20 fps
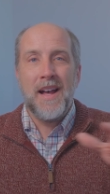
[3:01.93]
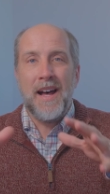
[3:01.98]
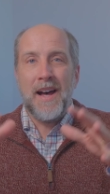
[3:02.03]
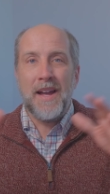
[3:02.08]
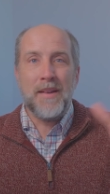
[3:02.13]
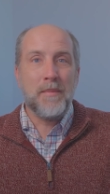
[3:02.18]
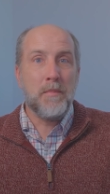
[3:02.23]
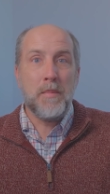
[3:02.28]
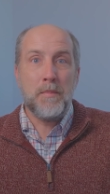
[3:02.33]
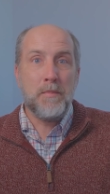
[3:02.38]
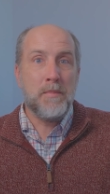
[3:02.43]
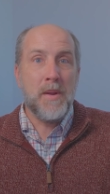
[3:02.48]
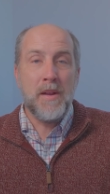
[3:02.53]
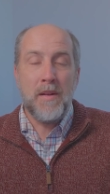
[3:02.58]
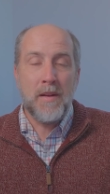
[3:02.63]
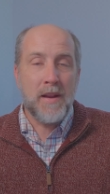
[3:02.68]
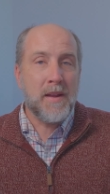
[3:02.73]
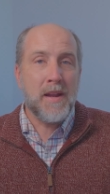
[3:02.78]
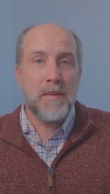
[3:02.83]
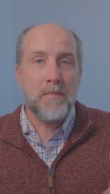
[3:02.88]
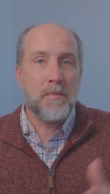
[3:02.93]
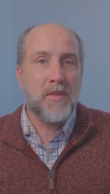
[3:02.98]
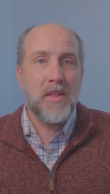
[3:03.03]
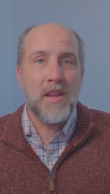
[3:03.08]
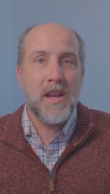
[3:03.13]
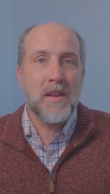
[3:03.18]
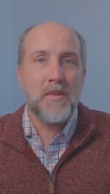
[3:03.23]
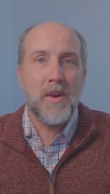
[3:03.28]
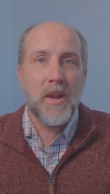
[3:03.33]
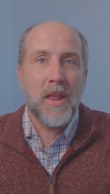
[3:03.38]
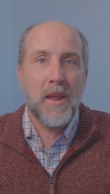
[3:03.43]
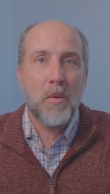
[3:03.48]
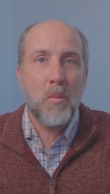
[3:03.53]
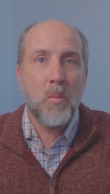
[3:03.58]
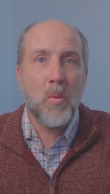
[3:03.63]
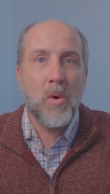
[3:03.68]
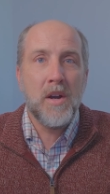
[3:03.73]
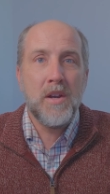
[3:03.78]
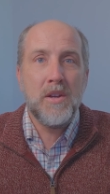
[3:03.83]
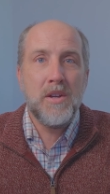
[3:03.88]
on again. Think of it like
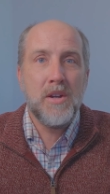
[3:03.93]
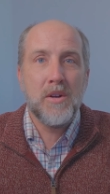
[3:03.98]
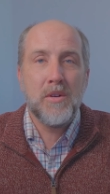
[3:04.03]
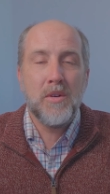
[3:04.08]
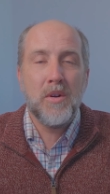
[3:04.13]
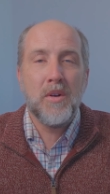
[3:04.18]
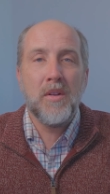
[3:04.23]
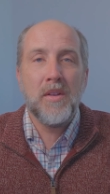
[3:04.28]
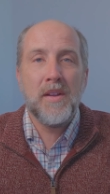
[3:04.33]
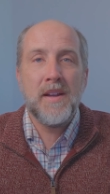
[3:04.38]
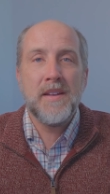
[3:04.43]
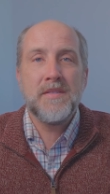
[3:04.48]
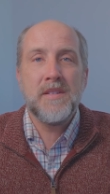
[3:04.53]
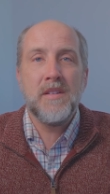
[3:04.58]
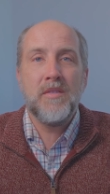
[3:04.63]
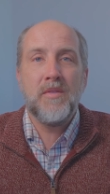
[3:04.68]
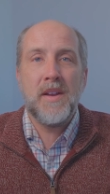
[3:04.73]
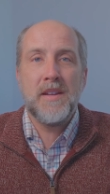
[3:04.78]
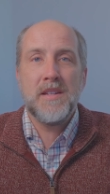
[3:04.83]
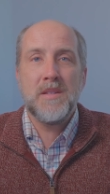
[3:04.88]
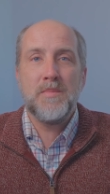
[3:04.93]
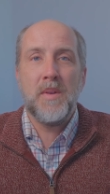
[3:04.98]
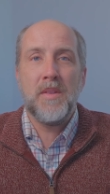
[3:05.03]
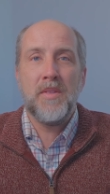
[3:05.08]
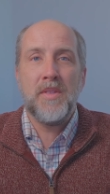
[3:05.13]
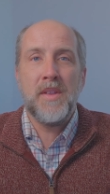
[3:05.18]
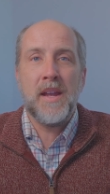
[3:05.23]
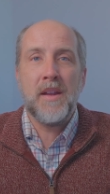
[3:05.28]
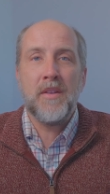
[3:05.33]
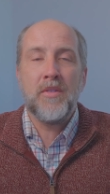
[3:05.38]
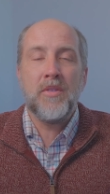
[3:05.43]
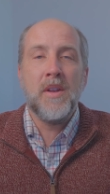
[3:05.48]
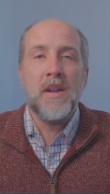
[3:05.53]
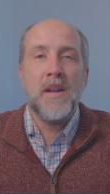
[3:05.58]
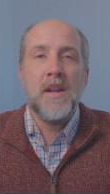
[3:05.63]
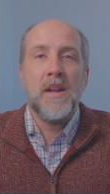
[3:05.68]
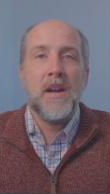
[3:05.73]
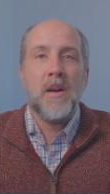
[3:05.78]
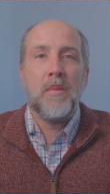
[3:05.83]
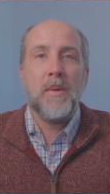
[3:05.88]
one year or less investment things,
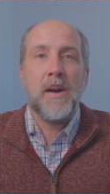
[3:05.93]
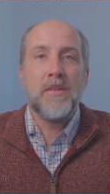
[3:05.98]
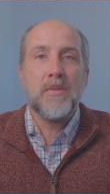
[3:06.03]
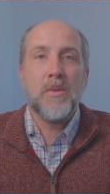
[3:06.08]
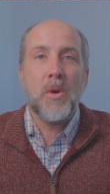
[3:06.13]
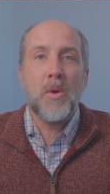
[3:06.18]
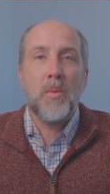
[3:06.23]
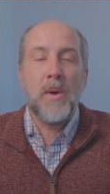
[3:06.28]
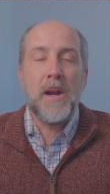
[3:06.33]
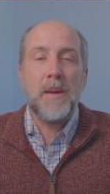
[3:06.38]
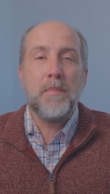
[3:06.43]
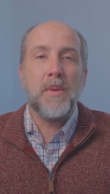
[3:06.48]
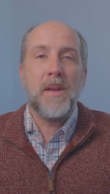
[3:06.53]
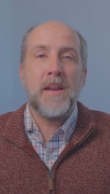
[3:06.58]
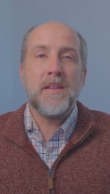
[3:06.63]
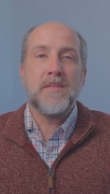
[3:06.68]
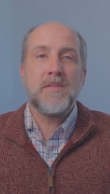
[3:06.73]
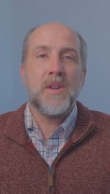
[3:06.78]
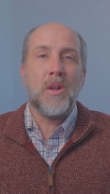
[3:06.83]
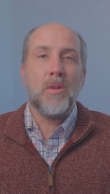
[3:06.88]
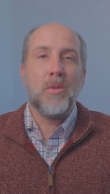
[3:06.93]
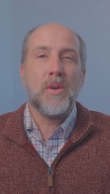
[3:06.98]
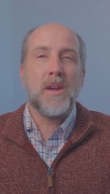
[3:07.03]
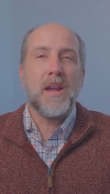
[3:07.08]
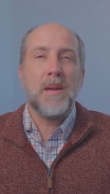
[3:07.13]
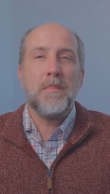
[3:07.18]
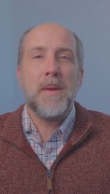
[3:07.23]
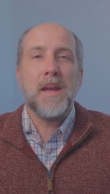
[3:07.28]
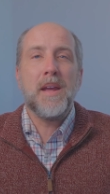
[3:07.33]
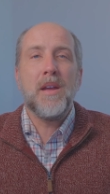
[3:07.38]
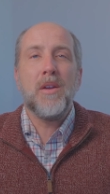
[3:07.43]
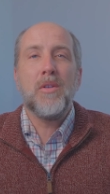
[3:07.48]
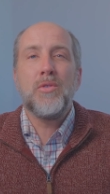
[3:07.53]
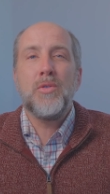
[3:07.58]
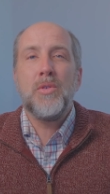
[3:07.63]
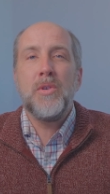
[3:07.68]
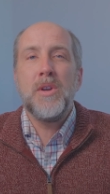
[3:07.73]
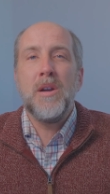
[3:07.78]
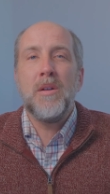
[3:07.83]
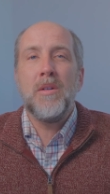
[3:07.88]
right? So a great place to look and making
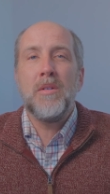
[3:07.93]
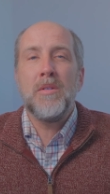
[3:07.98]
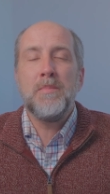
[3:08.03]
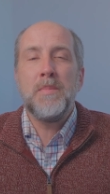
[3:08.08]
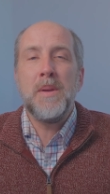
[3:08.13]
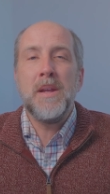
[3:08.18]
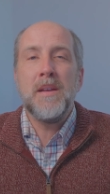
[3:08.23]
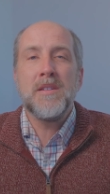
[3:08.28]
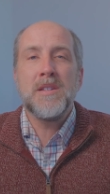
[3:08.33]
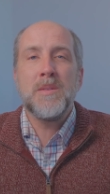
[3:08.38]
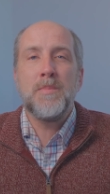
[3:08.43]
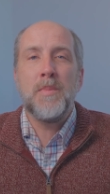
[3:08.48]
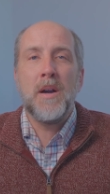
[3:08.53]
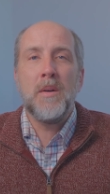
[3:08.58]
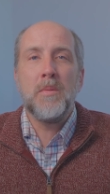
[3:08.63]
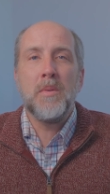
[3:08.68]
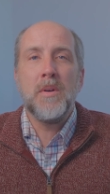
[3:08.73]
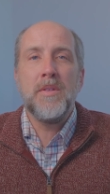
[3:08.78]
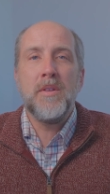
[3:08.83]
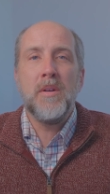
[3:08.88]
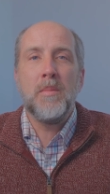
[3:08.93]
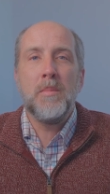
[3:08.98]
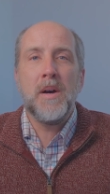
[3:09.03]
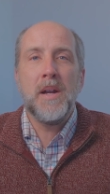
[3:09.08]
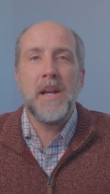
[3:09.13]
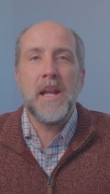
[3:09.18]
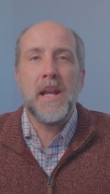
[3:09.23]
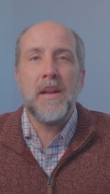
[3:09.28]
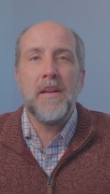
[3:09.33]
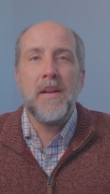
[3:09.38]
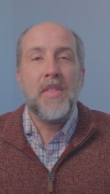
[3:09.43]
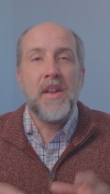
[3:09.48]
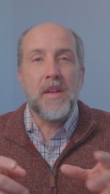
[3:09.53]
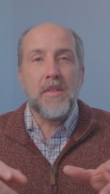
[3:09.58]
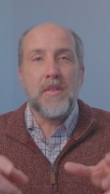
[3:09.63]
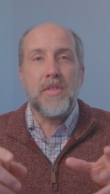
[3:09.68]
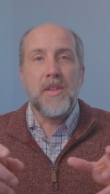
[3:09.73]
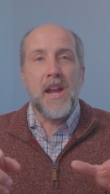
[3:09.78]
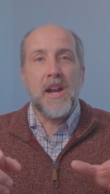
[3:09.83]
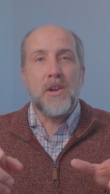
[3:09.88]
sure you're being smart with your money. The
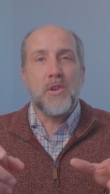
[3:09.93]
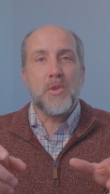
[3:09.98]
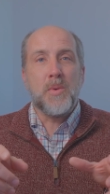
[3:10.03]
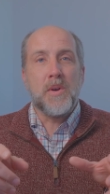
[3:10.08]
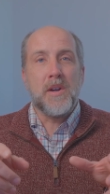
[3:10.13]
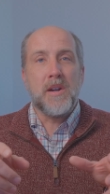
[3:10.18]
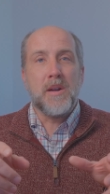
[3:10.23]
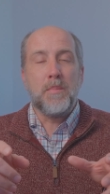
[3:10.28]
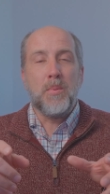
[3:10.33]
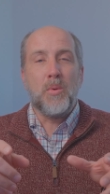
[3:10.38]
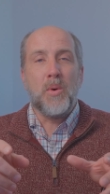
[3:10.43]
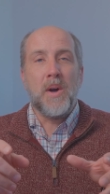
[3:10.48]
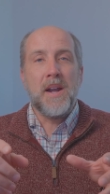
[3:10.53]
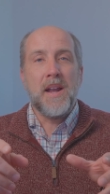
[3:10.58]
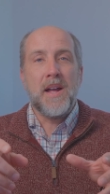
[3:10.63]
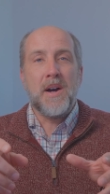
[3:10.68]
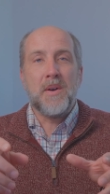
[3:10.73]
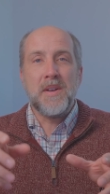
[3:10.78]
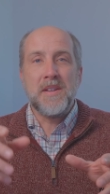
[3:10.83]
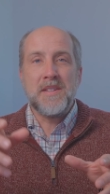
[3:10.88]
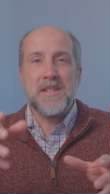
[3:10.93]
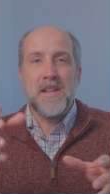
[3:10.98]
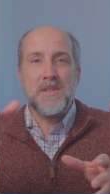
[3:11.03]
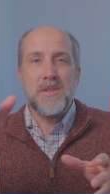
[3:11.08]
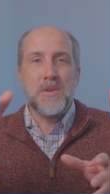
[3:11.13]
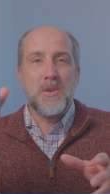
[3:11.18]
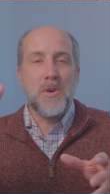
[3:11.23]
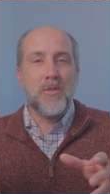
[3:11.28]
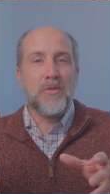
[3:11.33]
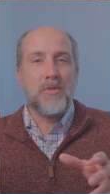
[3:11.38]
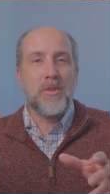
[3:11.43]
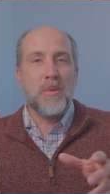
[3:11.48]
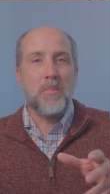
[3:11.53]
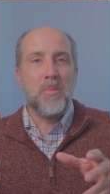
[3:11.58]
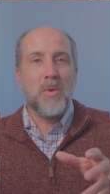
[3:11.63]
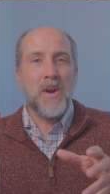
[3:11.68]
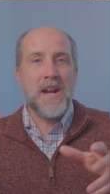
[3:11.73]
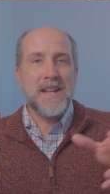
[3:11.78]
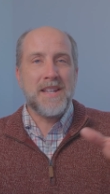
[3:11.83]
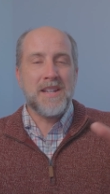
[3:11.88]
other thing I just wanted to point out is as you go
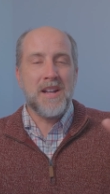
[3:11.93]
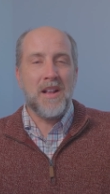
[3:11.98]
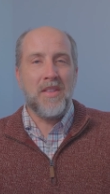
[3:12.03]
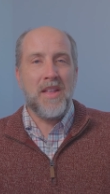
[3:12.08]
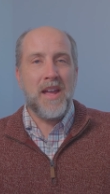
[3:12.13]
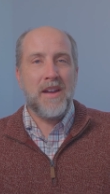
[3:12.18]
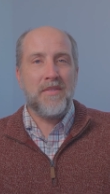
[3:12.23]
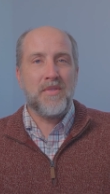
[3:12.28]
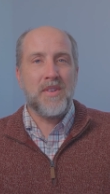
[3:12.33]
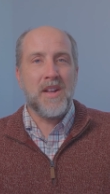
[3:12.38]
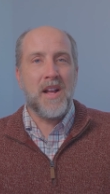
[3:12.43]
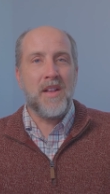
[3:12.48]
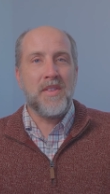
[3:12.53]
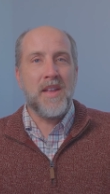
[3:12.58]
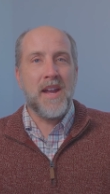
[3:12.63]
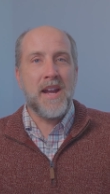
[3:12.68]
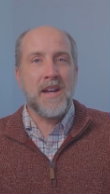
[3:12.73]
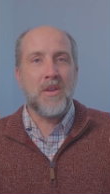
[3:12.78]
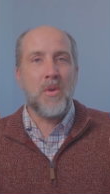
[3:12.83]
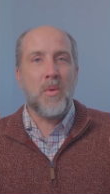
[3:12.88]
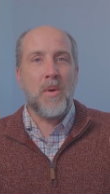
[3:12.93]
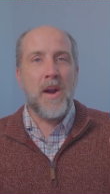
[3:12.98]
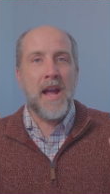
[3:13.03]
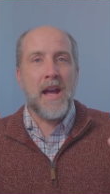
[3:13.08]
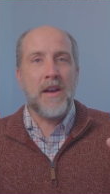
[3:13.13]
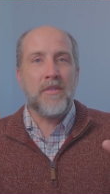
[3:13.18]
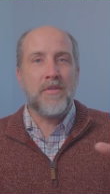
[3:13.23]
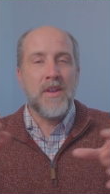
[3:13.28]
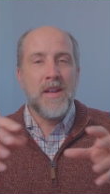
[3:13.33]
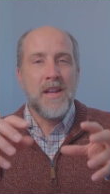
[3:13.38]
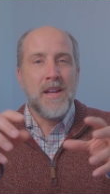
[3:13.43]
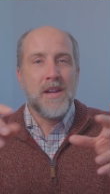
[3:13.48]
from right right to left on that graph.